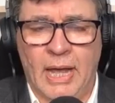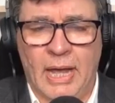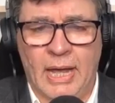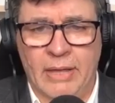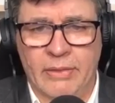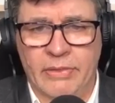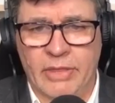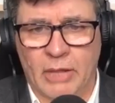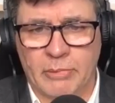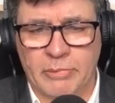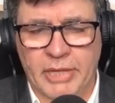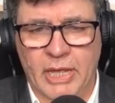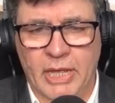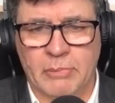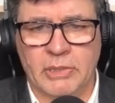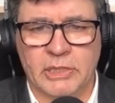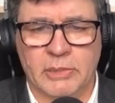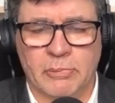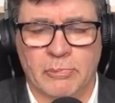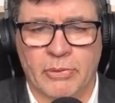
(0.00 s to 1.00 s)
uh, they'll be
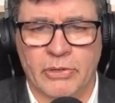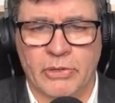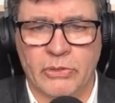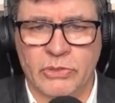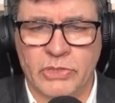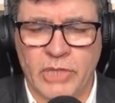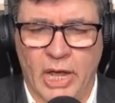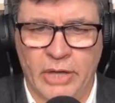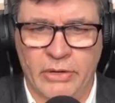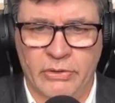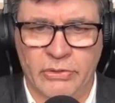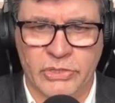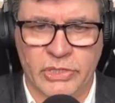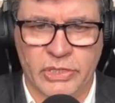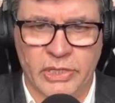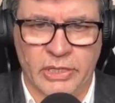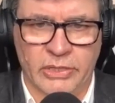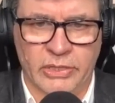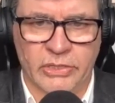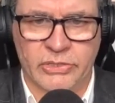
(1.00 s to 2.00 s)
able to produce
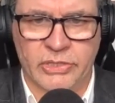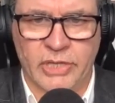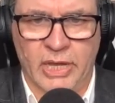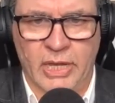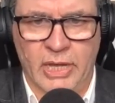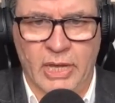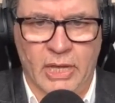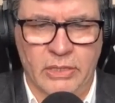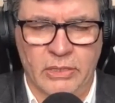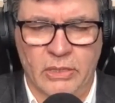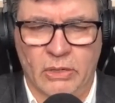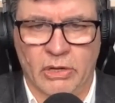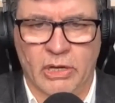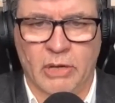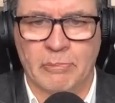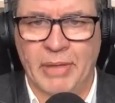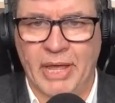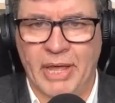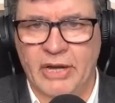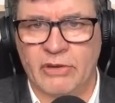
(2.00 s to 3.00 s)
hydrogen at the same you know,
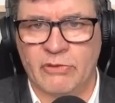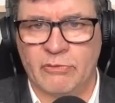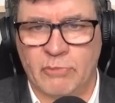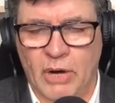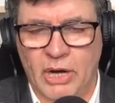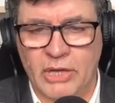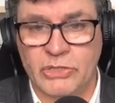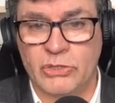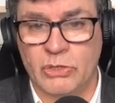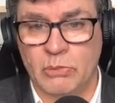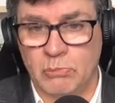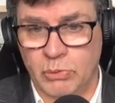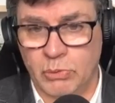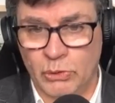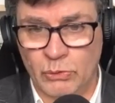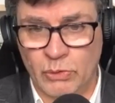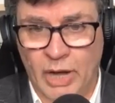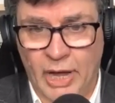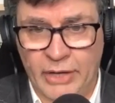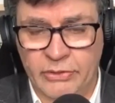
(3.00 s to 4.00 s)
competitive price to
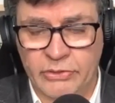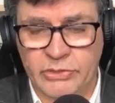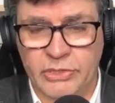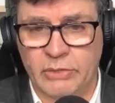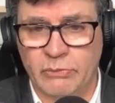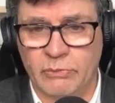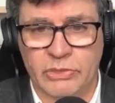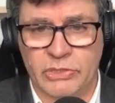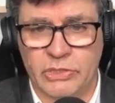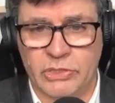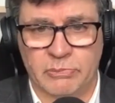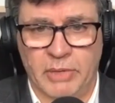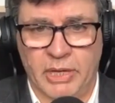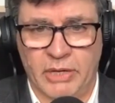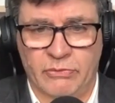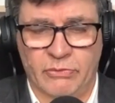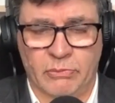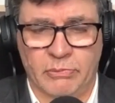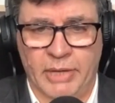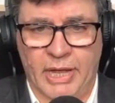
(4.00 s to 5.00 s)
blue hydrogen, which is
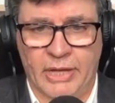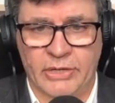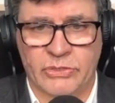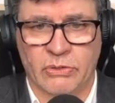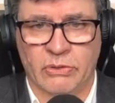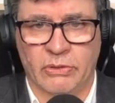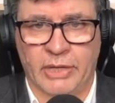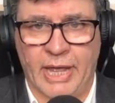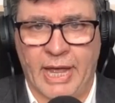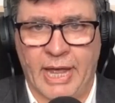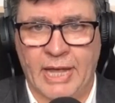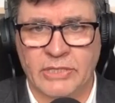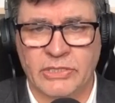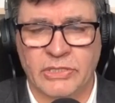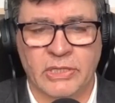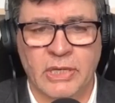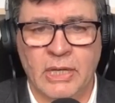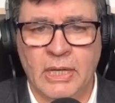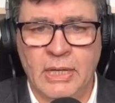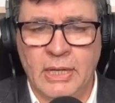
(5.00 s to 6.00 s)
made from natural
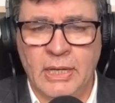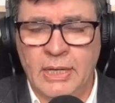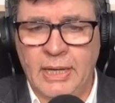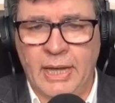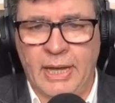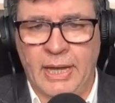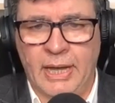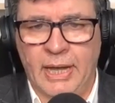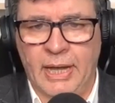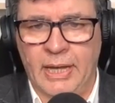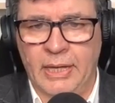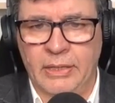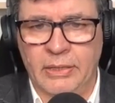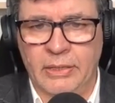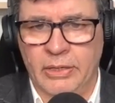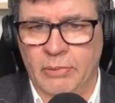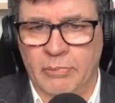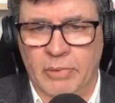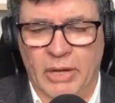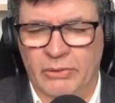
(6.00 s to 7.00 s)
gas
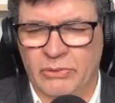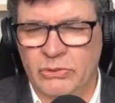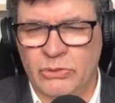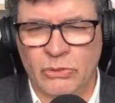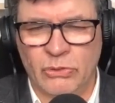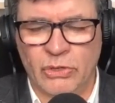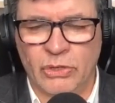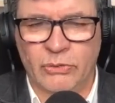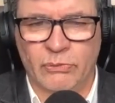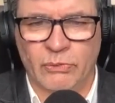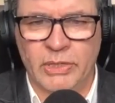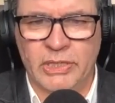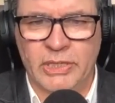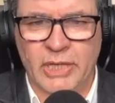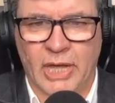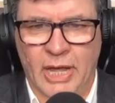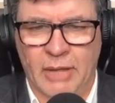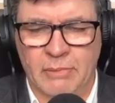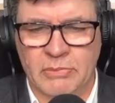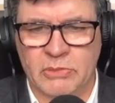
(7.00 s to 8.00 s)
and they're about two to three
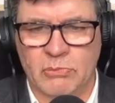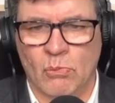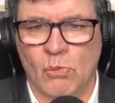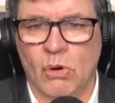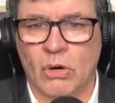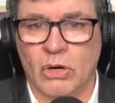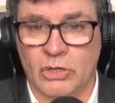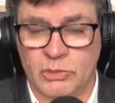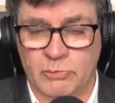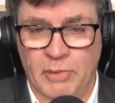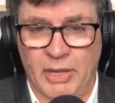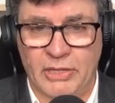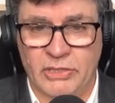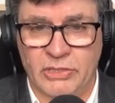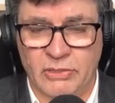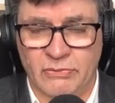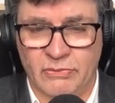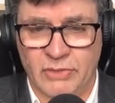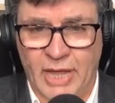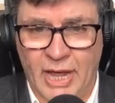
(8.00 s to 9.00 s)
times more
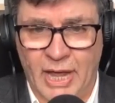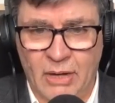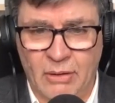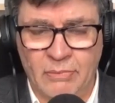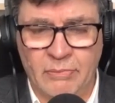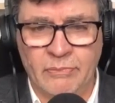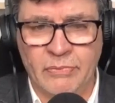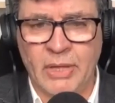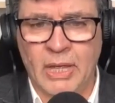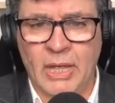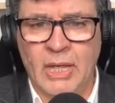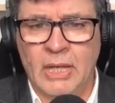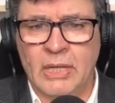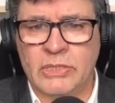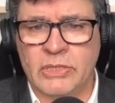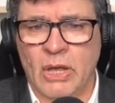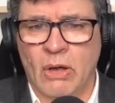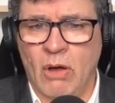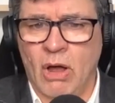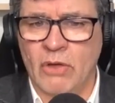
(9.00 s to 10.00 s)
expensive now.
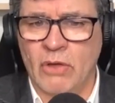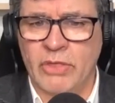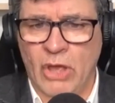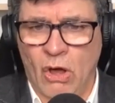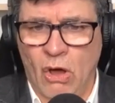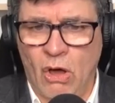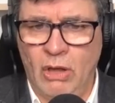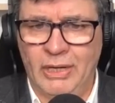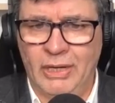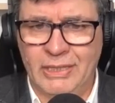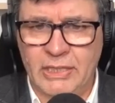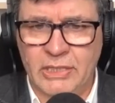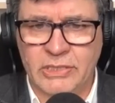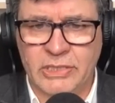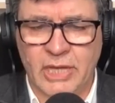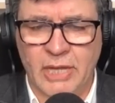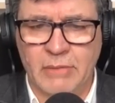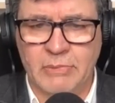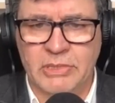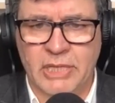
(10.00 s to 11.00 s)
So, are they all at the
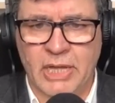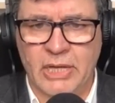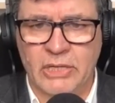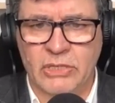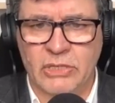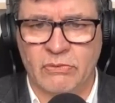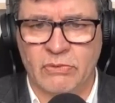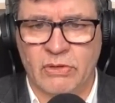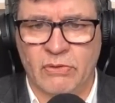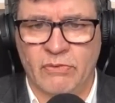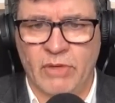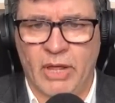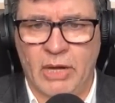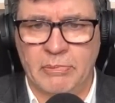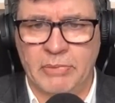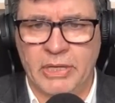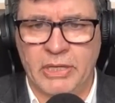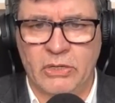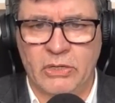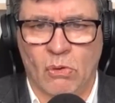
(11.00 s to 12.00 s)
same stage of
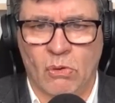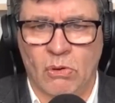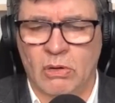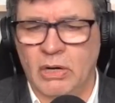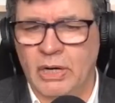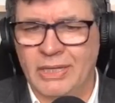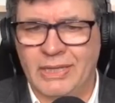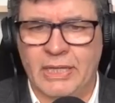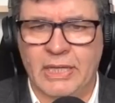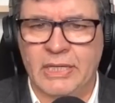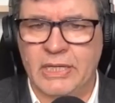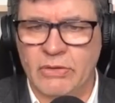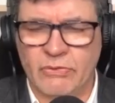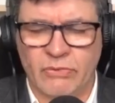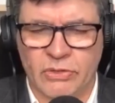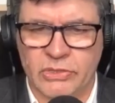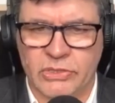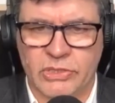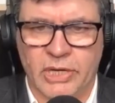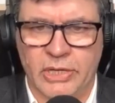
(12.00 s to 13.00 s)
development or at the
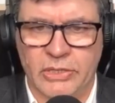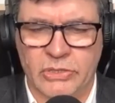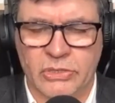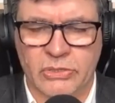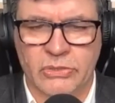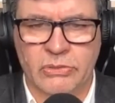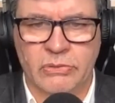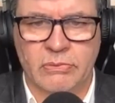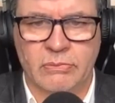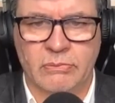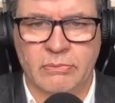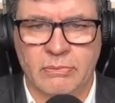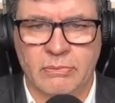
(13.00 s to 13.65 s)
different stages?